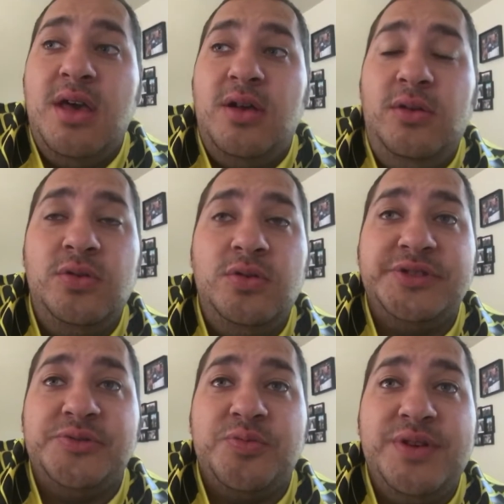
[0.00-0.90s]
who
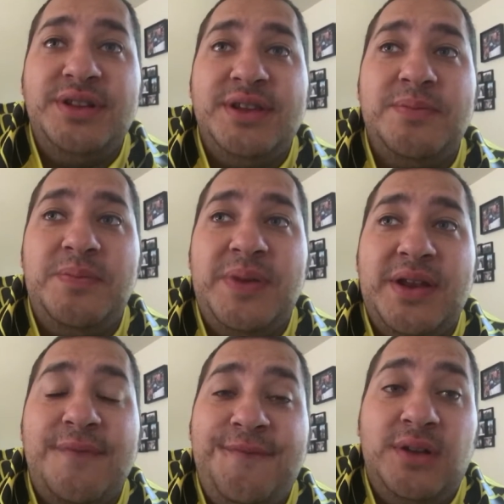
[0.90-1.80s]
has really been
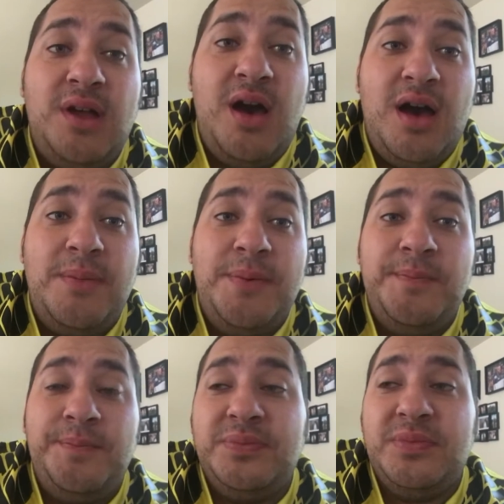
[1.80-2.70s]
a flop,
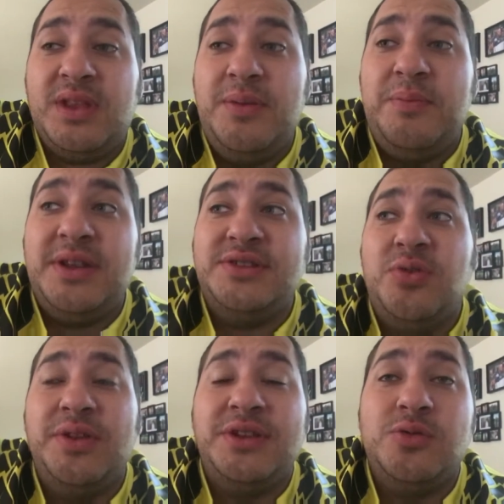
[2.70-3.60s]
but he's
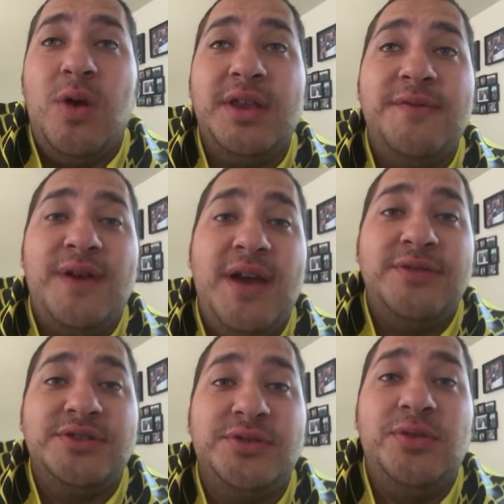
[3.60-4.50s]
only 25
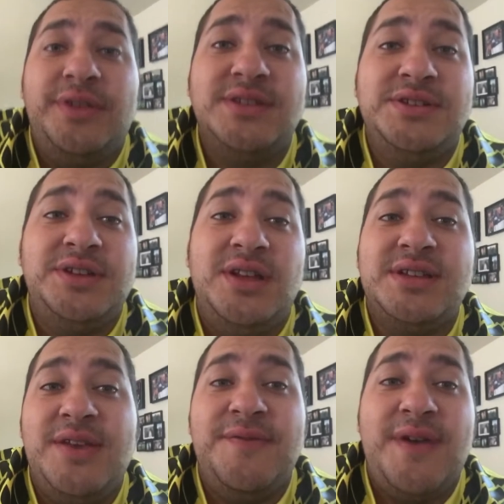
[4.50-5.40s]
years old, and that's
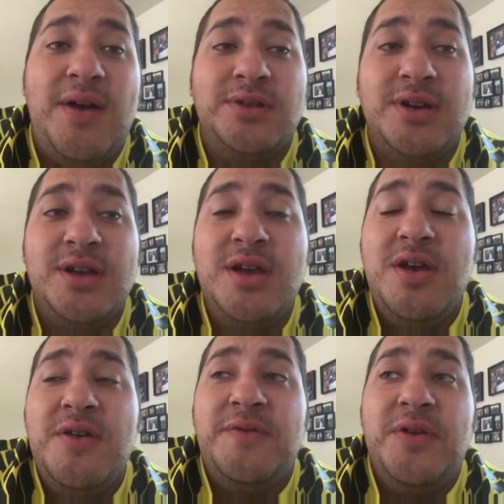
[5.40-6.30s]
Dante Fowler
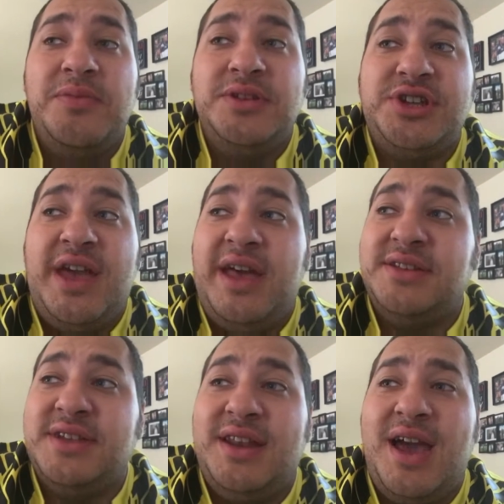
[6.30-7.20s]
from the
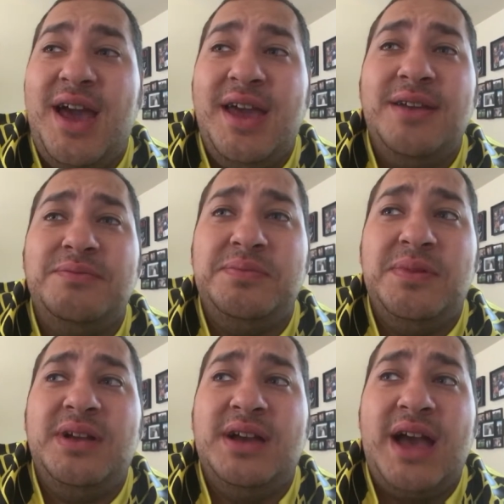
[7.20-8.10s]
Jags. And I
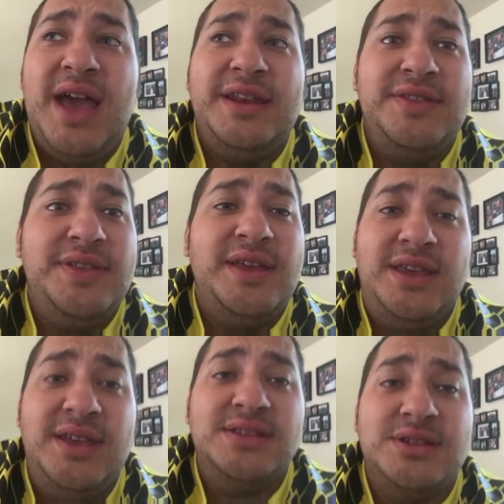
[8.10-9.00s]
kind of think
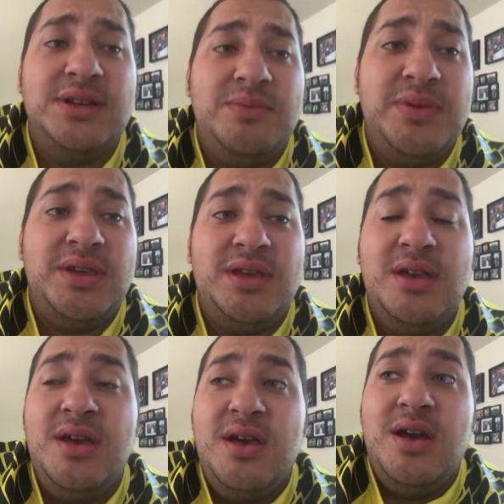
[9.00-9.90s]
he's going to be
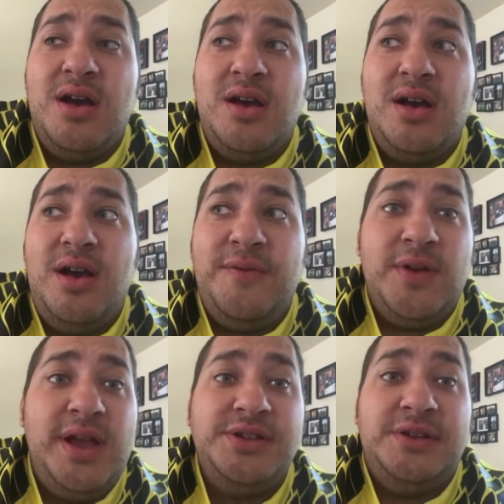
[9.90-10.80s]
a
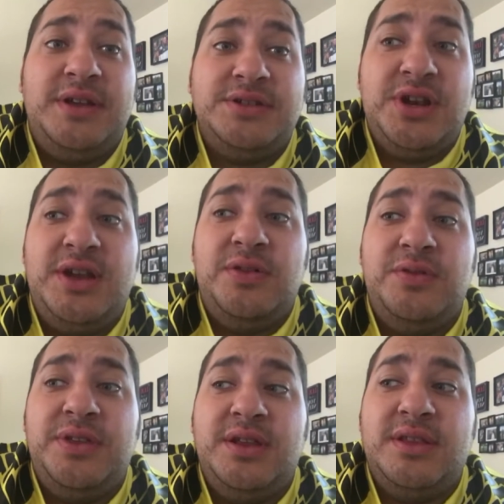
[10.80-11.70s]
free agent next year. I don't
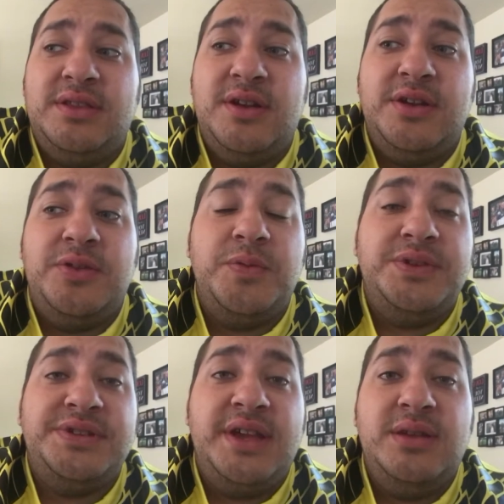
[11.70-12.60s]
think that they're going to
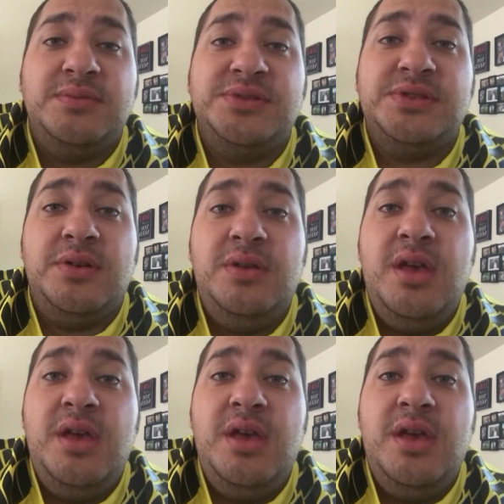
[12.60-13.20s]
re-sign him. So